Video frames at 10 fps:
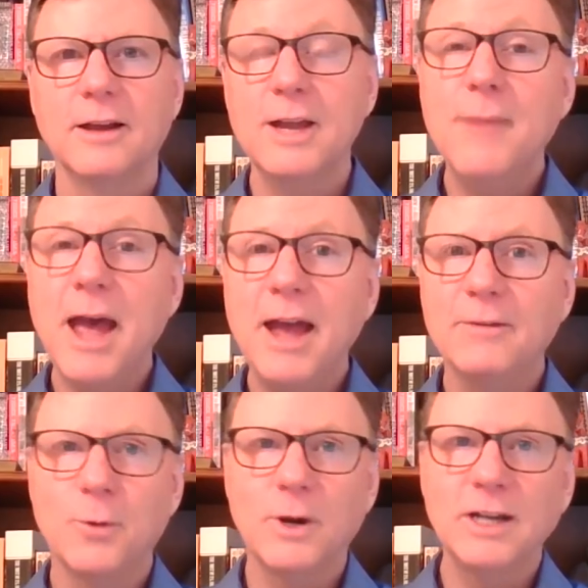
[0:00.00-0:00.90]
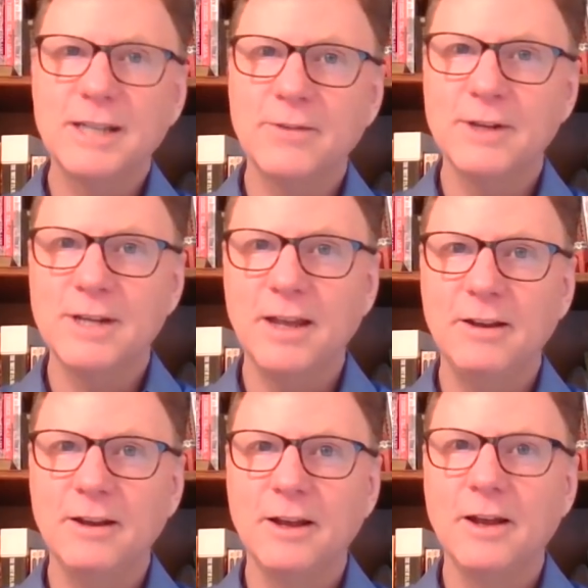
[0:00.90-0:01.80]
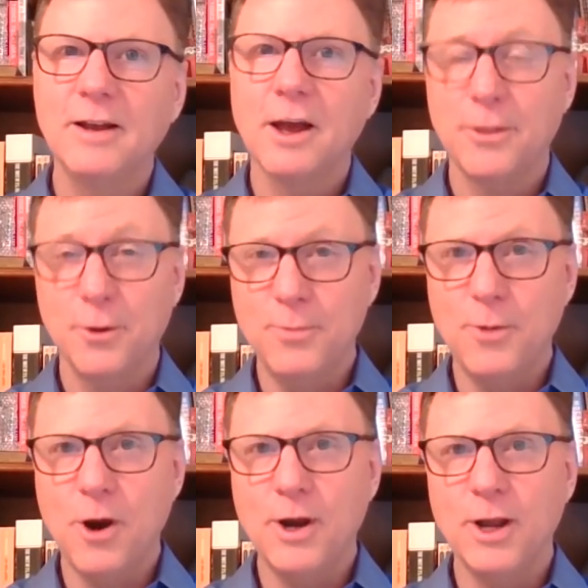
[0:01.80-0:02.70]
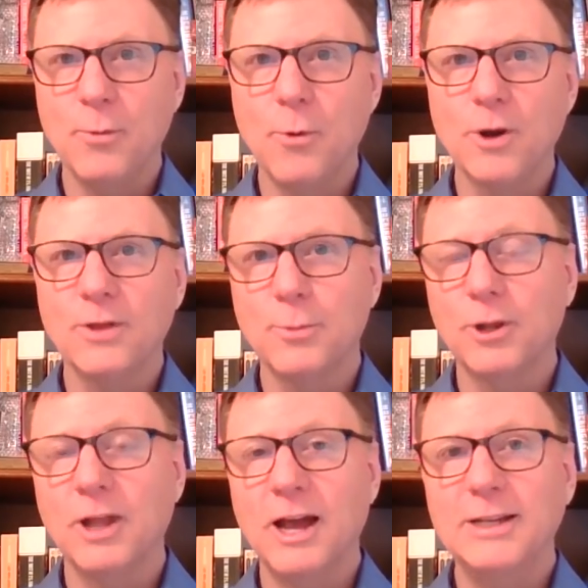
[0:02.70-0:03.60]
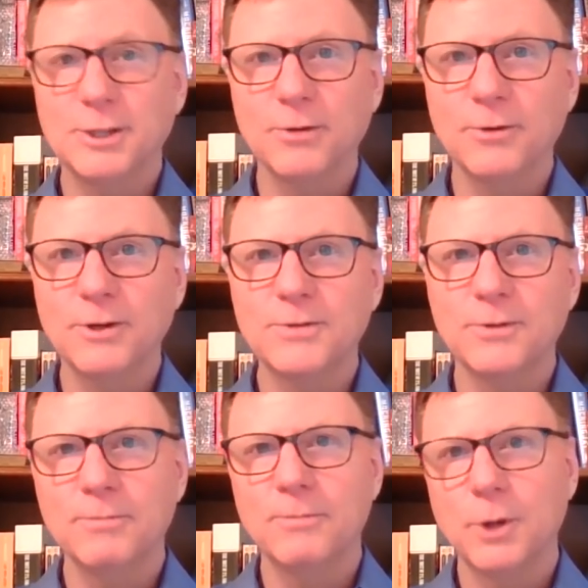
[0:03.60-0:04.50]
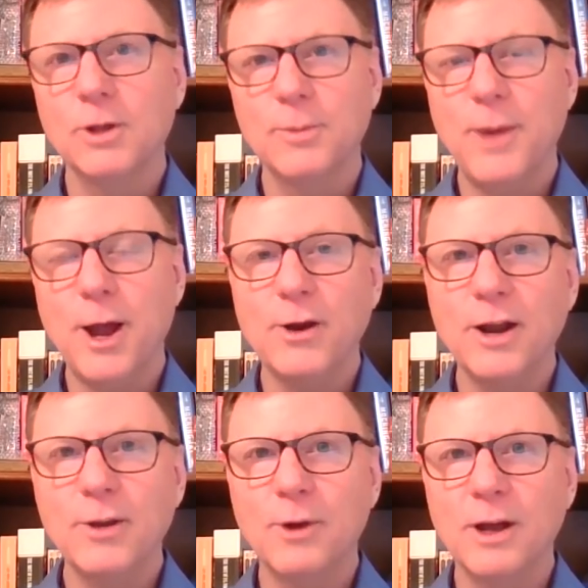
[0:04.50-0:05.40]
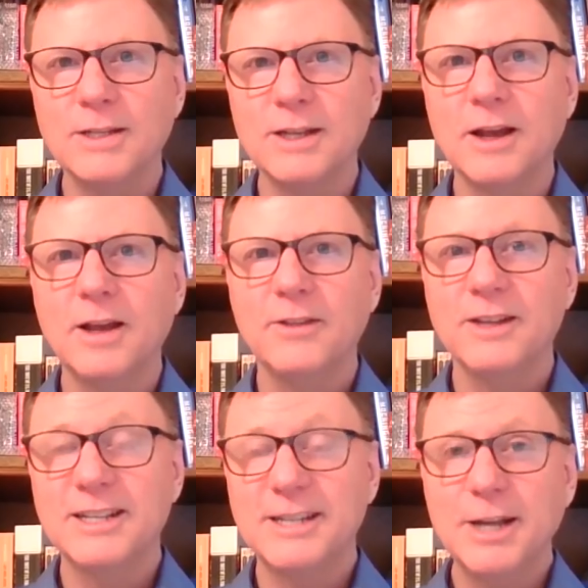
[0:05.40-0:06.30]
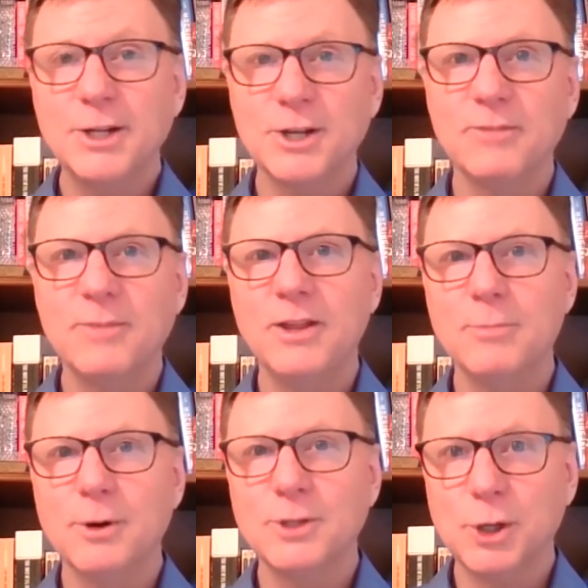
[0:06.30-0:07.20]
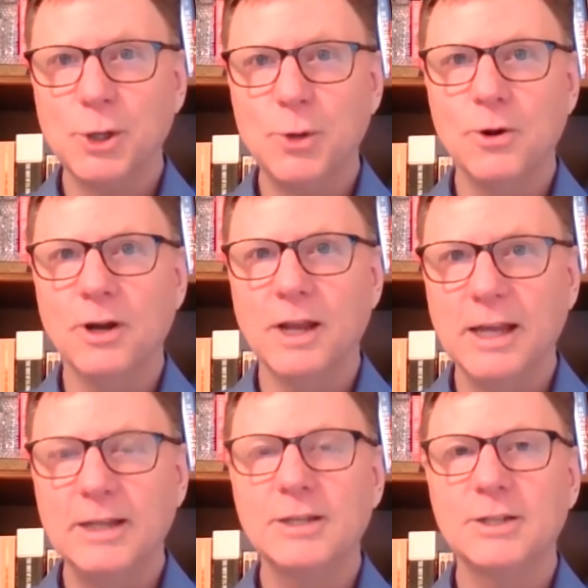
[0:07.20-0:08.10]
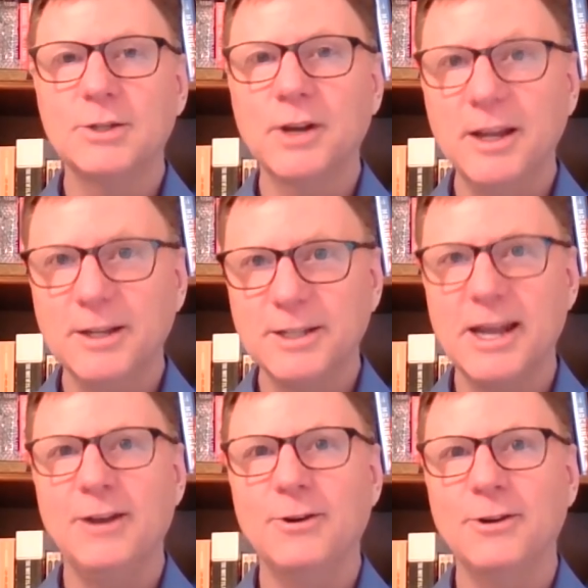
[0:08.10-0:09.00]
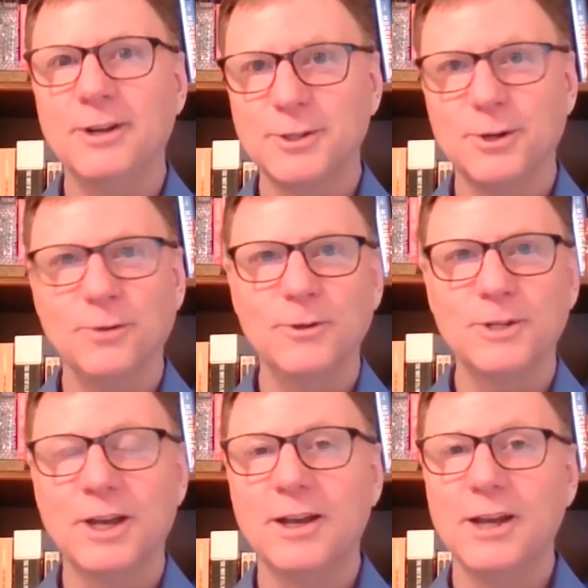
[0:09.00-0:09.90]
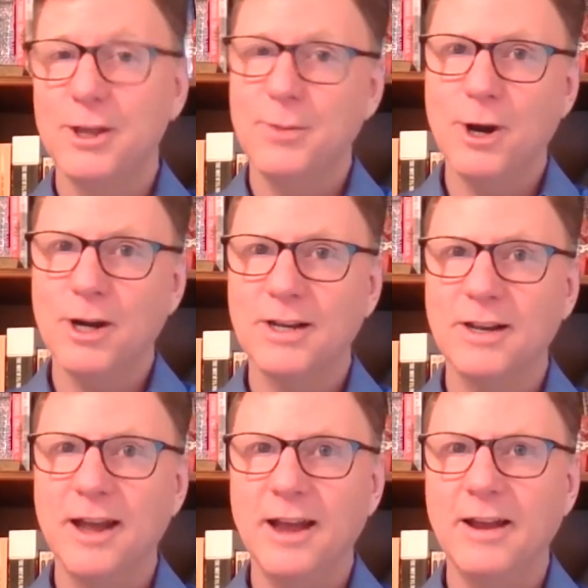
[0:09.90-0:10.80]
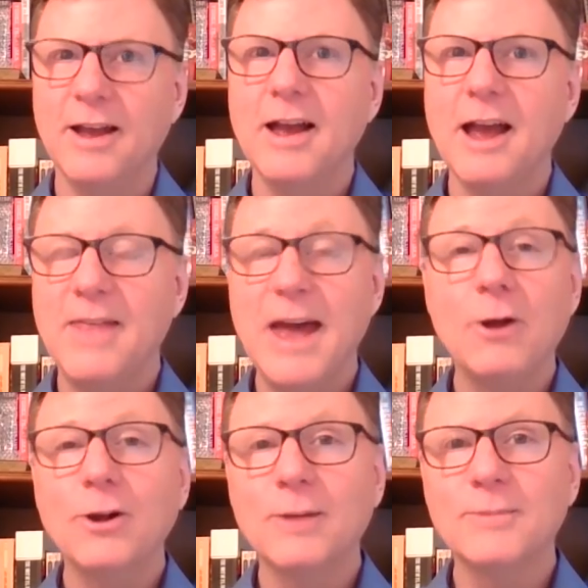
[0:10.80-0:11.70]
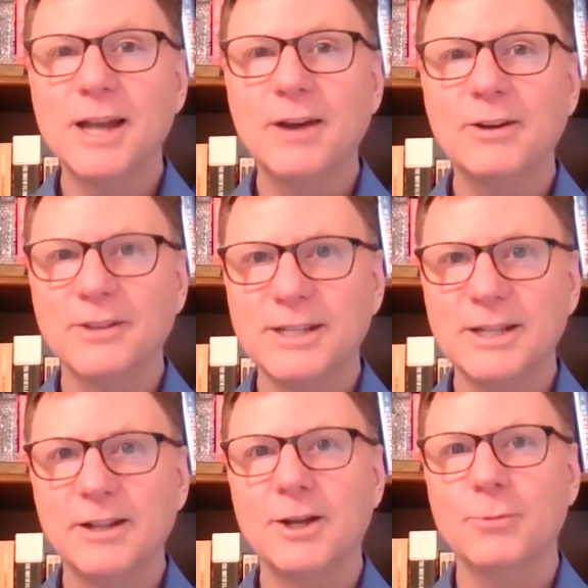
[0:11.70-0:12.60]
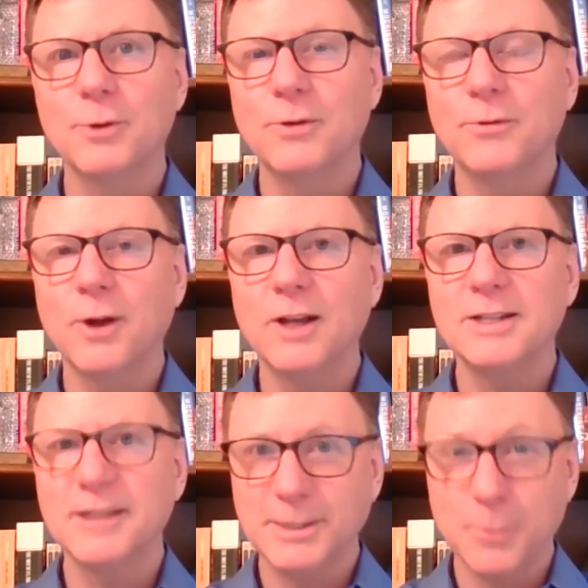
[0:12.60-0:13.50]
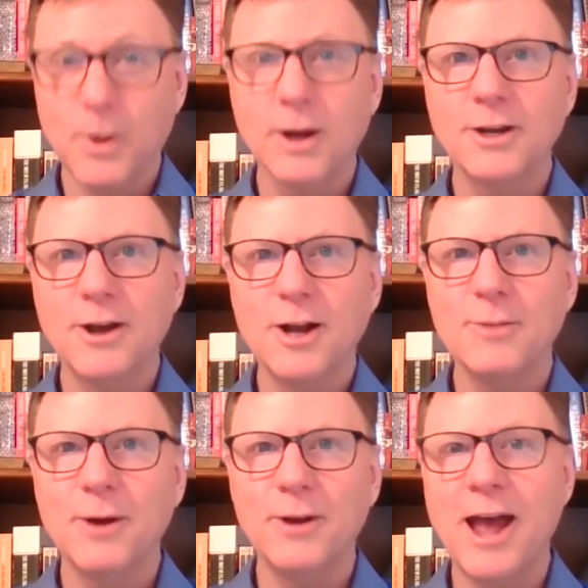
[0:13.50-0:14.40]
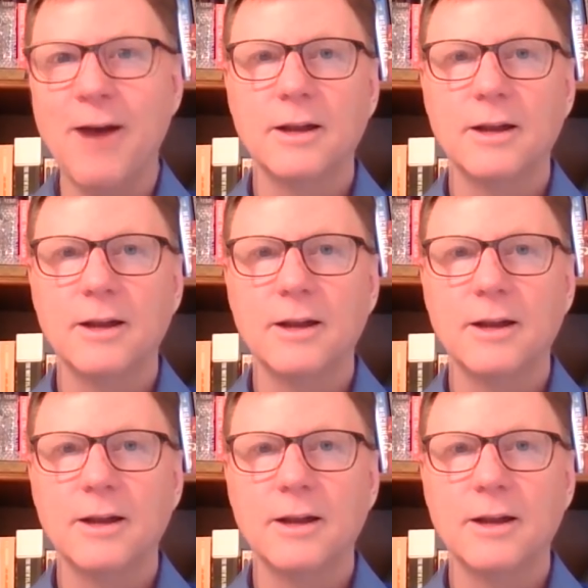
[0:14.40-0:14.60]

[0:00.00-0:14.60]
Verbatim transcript: In May of twenty seventeen, a third party awarded the ProLiant servers from Hewlett Packard Enterprise the distinction of being the most secure industry standard servers in the market today. And that all comes down to the silicon root of trust. That's what we're going to talk about now.